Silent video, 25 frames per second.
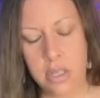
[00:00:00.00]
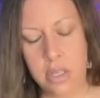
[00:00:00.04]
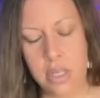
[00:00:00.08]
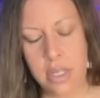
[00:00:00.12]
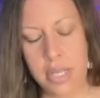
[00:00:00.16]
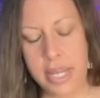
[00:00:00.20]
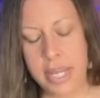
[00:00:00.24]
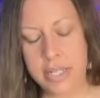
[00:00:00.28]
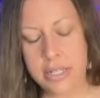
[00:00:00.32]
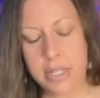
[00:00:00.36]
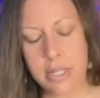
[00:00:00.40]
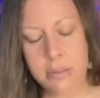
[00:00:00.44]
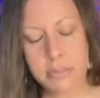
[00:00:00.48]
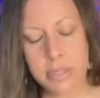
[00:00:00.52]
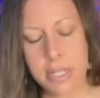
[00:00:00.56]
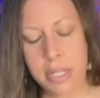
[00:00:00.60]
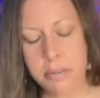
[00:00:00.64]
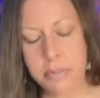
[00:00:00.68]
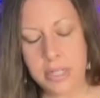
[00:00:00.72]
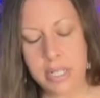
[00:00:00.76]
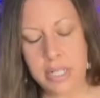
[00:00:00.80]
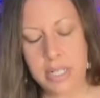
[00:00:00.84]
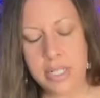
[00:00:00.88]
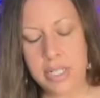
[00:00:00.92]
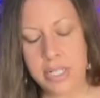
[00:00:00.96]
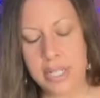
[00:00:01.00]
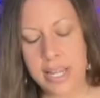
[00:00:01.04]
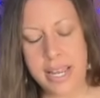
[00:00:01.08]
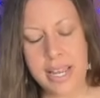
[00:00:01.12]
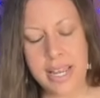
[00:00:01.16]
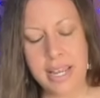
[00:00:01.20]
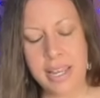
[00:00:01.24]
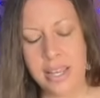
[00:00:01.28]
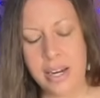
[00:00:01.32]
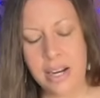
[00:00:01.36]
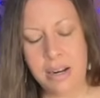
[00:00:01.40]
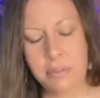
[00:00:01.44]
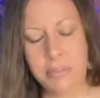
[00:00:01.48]
Yeah, sometimes I say
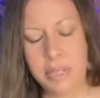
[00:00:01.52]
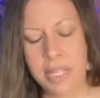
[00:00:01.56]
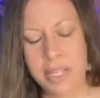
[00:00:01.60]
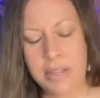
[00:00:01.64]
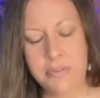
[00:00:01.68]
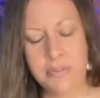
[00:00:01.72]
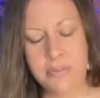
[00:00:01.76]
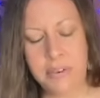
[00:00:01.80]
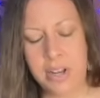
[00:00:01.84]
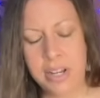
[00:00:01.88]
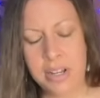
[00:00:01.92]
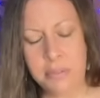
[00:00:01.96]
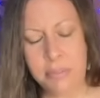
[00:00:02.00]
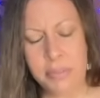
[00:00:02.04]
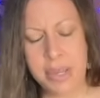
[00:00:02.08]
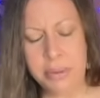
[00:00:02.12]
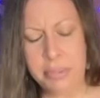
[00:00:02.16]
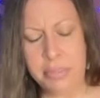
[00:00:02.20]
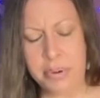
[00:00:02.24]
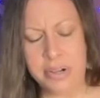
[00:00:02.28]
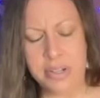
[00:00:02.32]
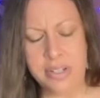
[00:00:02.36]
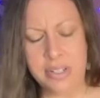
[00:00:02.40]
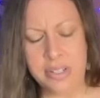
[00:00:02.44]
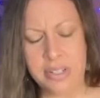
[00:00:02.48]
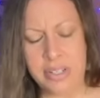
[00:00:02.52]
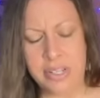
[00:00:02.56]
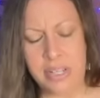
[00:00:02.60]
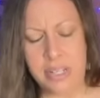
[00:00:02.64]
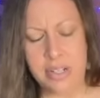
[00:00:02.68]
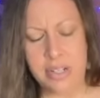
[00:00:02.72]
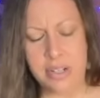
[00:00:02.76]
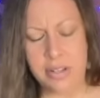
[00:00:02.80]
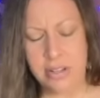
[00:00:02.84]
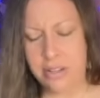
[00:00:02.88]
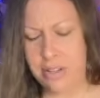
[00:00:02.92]
it and I'm like, fuck my person.